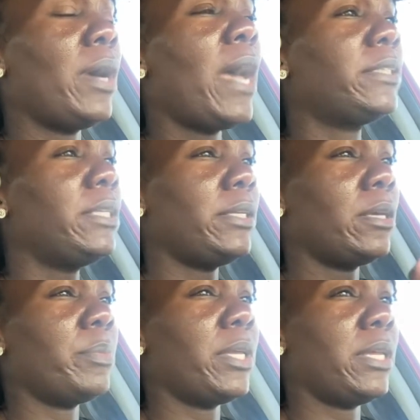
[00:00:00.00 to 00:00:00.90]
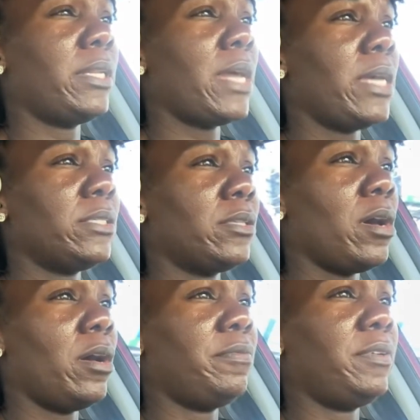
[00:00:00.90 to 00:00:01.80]
Actually, I think I'm gonna get an iced
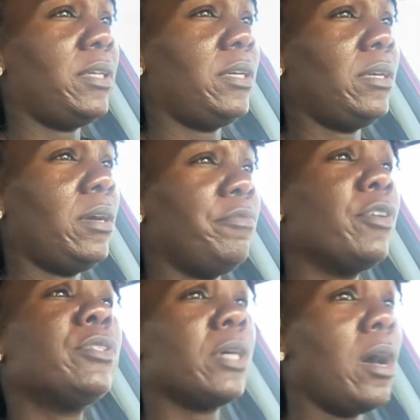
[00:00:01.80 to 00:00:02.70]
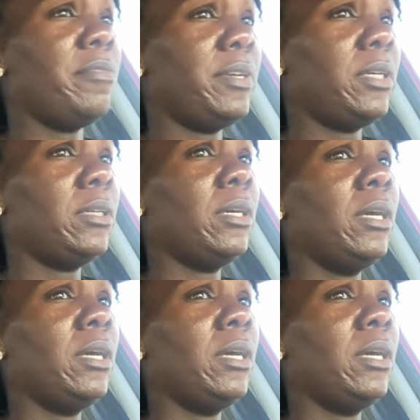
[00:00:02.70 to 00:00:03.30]
coffee, a frozen coffee.